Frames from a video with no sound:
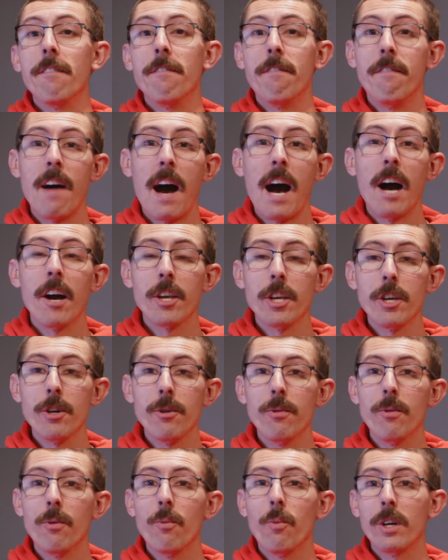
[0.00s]

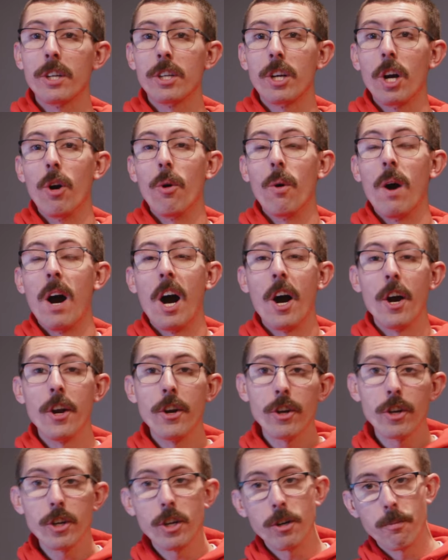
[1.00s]
value would go
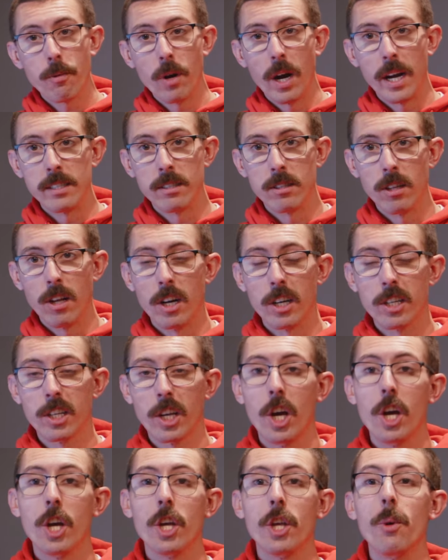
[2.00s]
under your price lock,
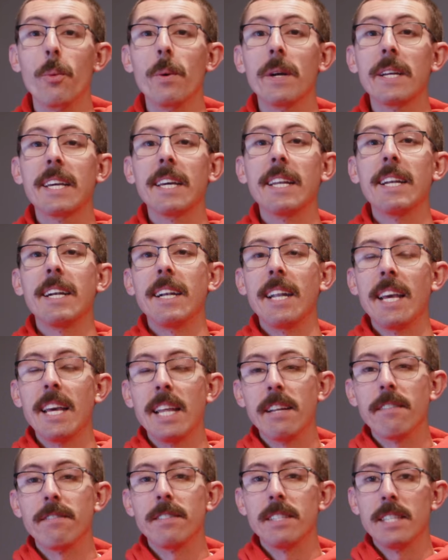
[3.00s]
you would get an
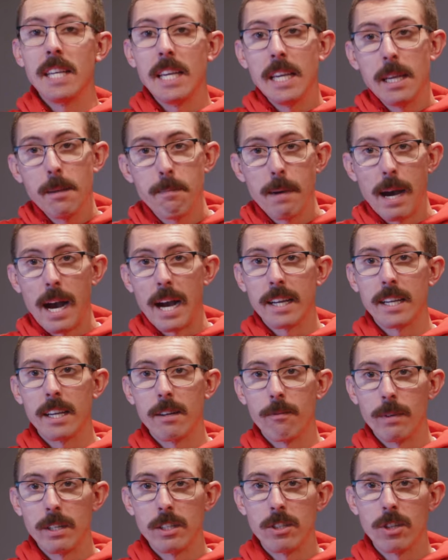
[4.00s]
NFT back
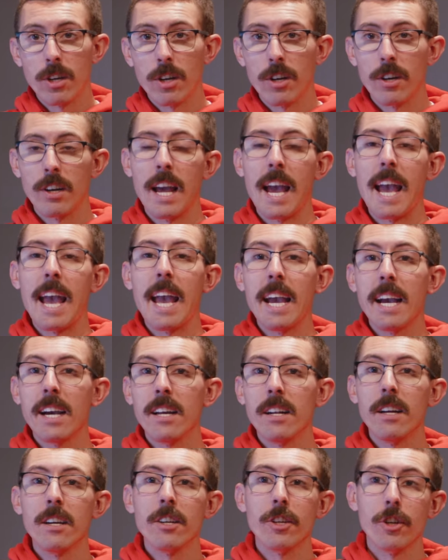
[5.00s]
in return
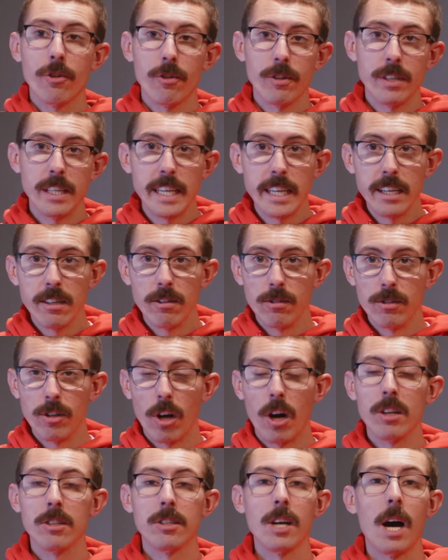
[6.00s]
and your yield
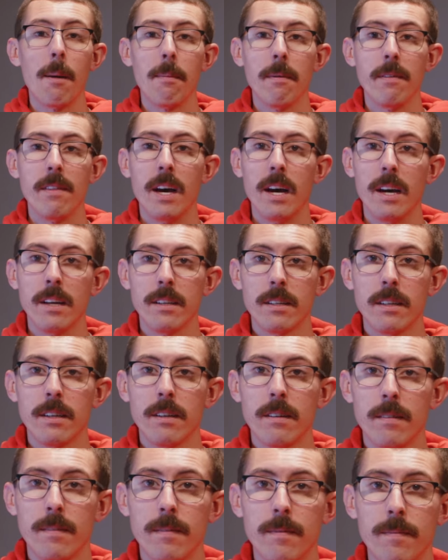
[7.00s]
on top of that.
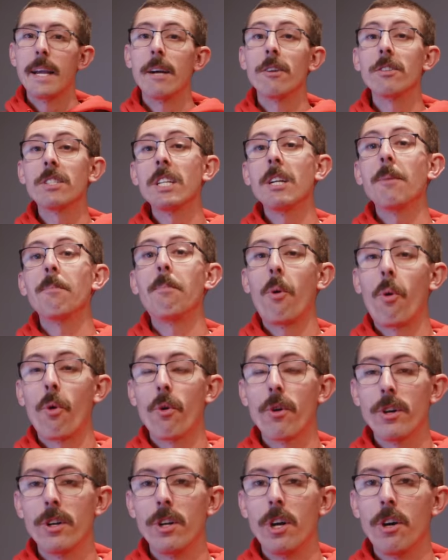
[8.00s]
Here's an
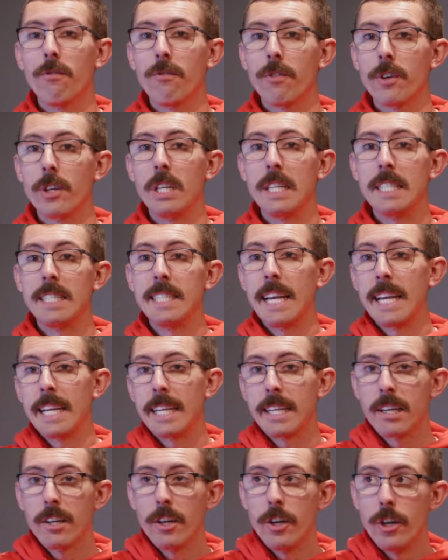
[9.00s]
important note for you to
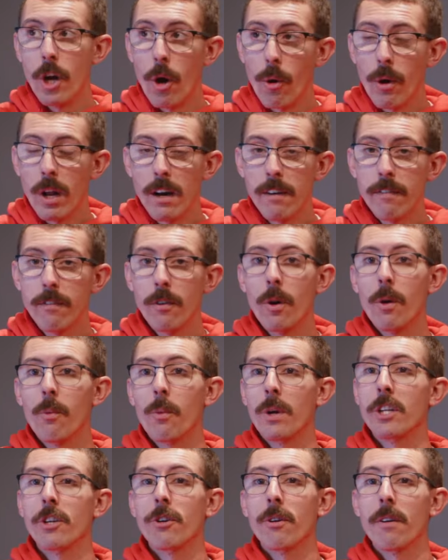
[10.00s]
take note of
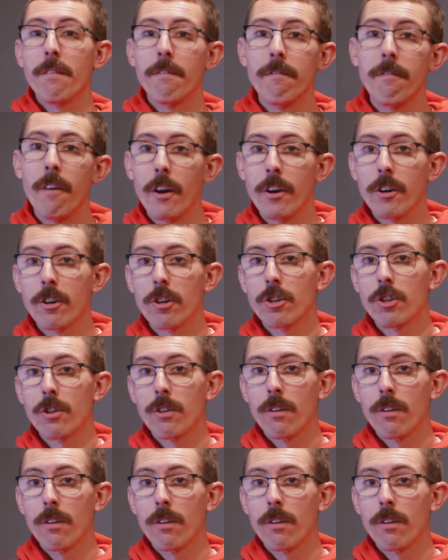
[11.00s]
when you're a funder